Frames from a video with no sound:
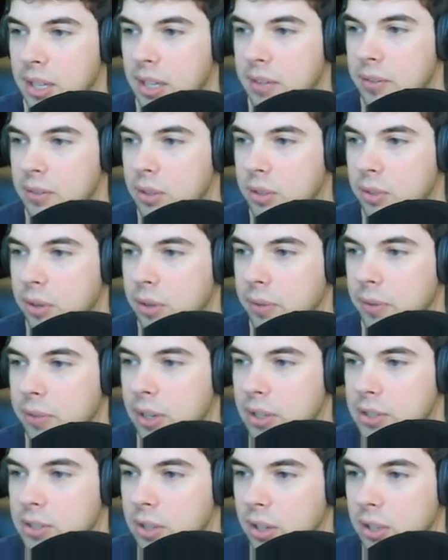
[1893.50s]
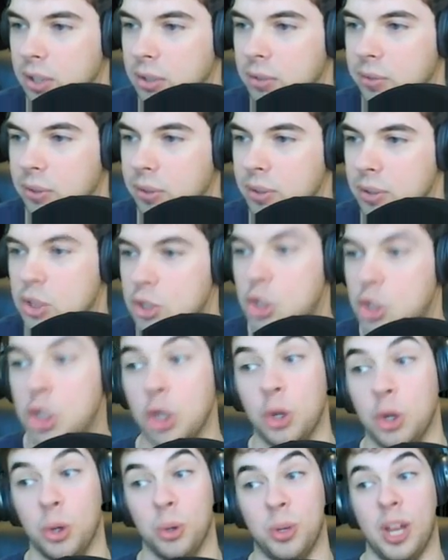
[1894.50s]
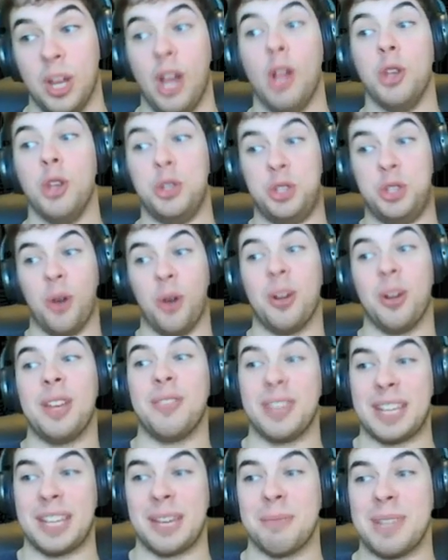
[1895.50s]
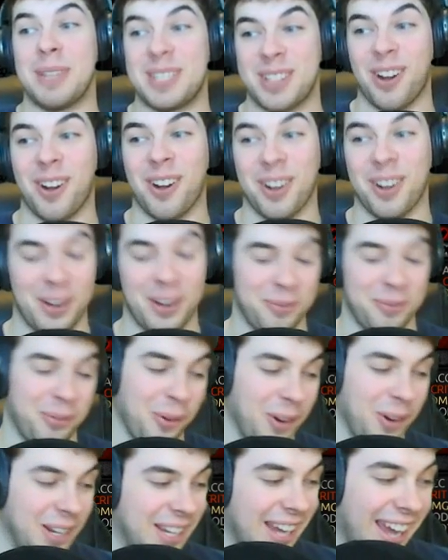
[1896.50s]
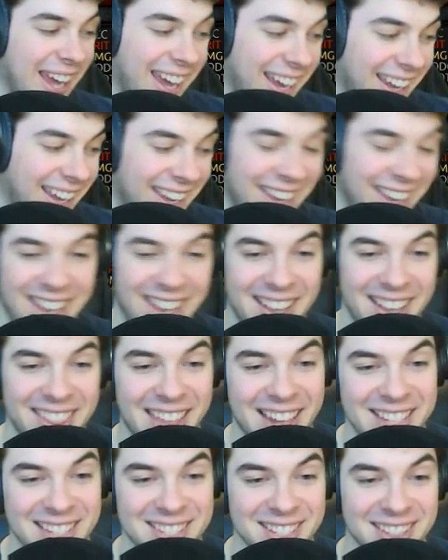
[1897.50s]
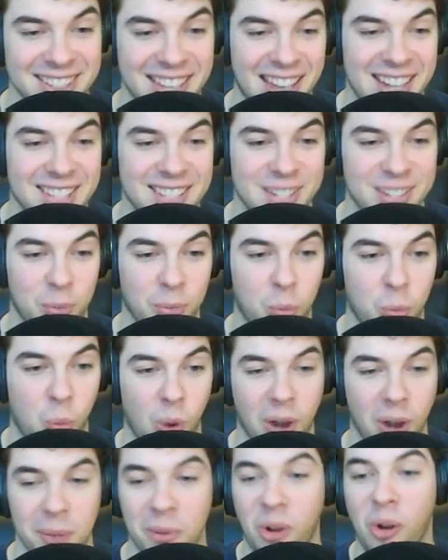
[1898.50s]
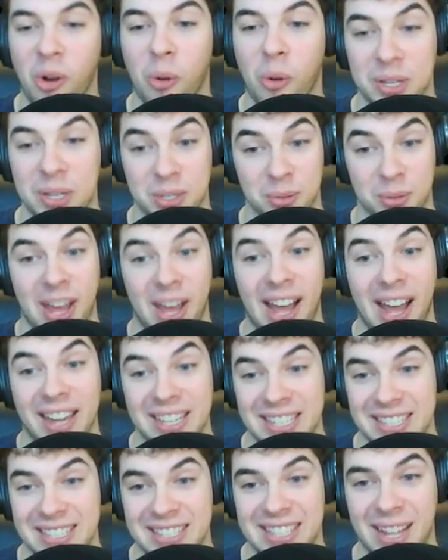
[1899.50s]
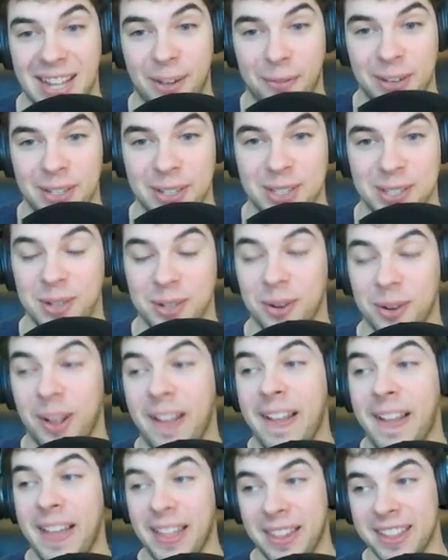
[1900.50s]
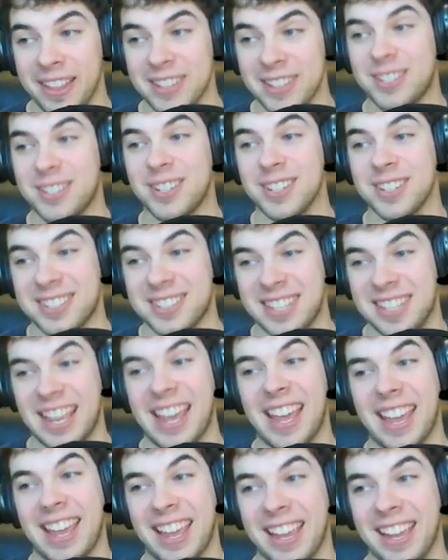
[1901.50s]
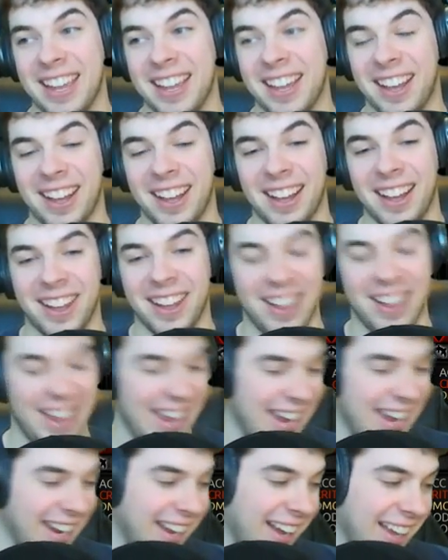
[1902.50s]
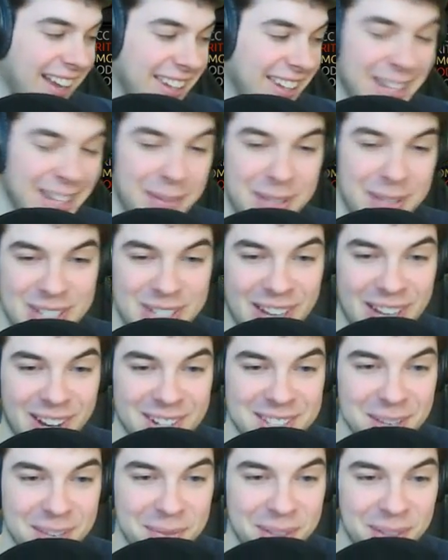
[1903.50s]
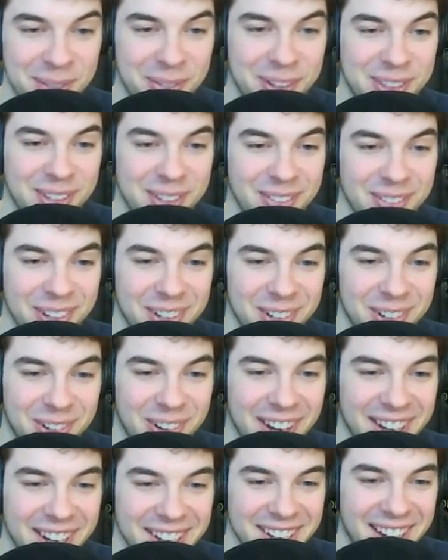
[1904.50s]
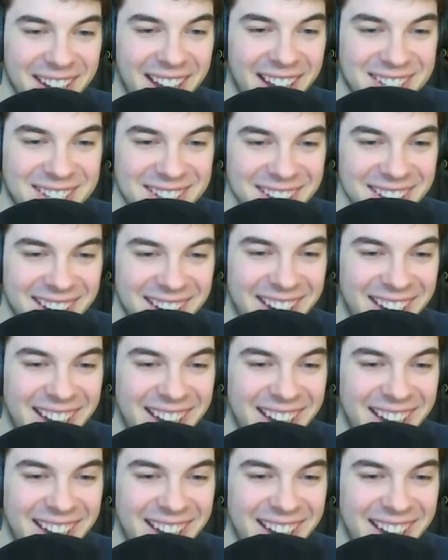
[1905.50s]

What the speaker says: Look for a very dark universe. Dude, don't even get me started on 40K. That is a wormhole we do not need to delve into. Let's just say, hang on, let me share something with you real quick. Actually,